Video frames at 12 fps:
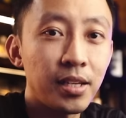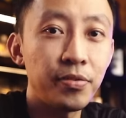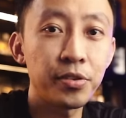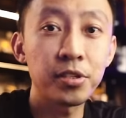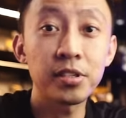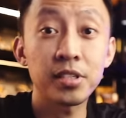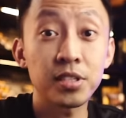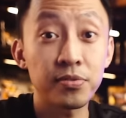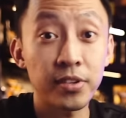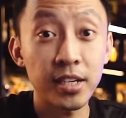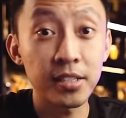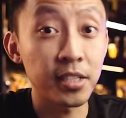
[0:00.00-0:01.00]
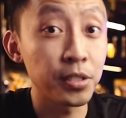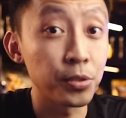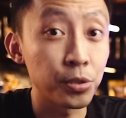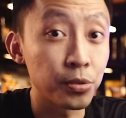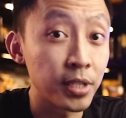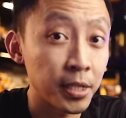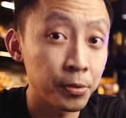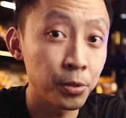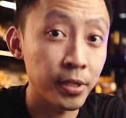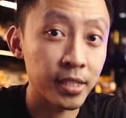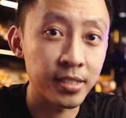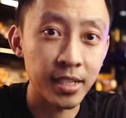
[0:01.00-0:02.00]
If you got this far, then you should now know
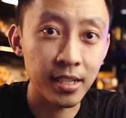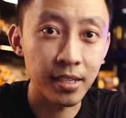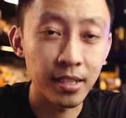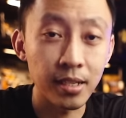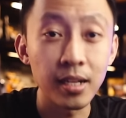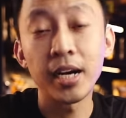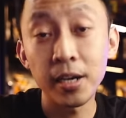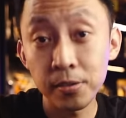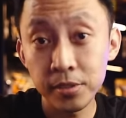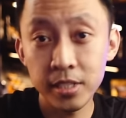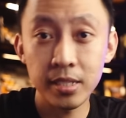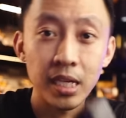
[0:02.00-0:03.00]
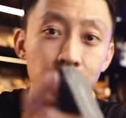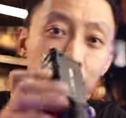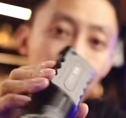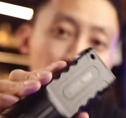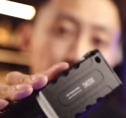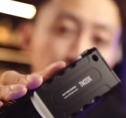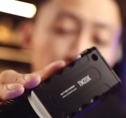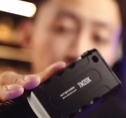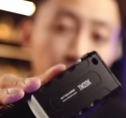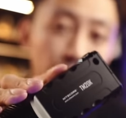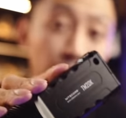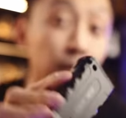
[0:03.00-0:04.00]
exactly how this light will help you
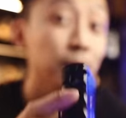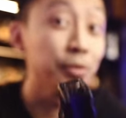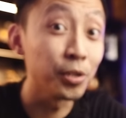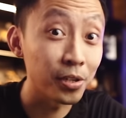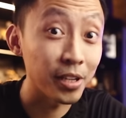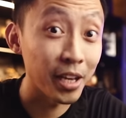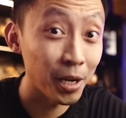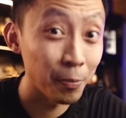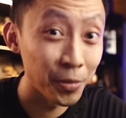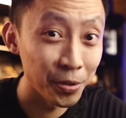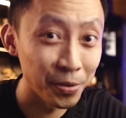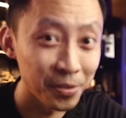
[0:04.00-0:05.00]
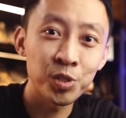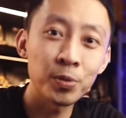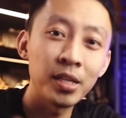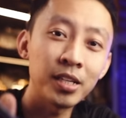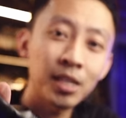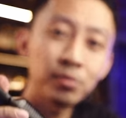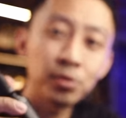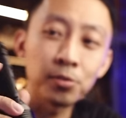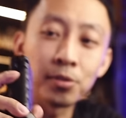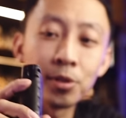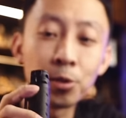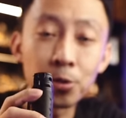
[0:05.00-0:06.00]
or not help you. So when it comes to
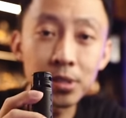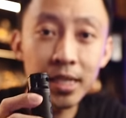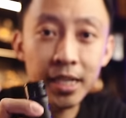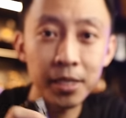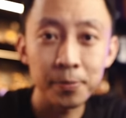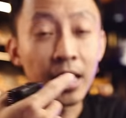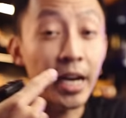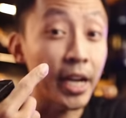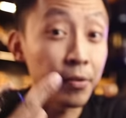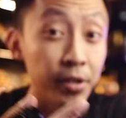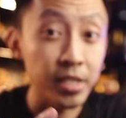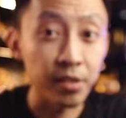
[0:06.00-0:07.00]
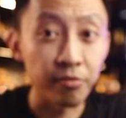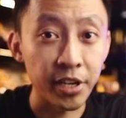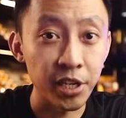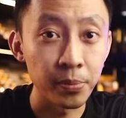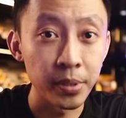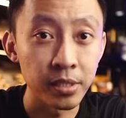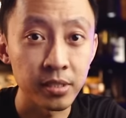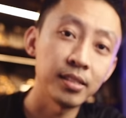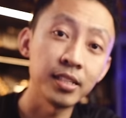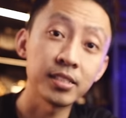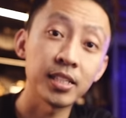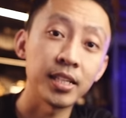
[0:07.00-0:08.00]
low light, high risk environments,
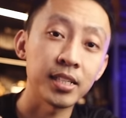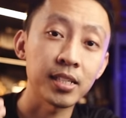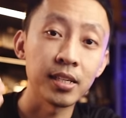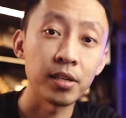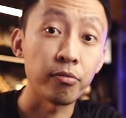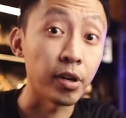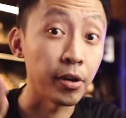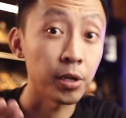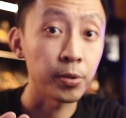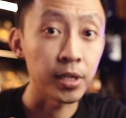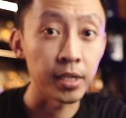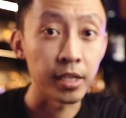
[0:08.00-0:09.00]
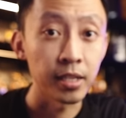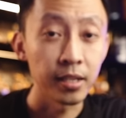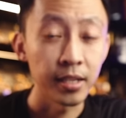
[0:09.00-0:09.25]
things can escalate very quickly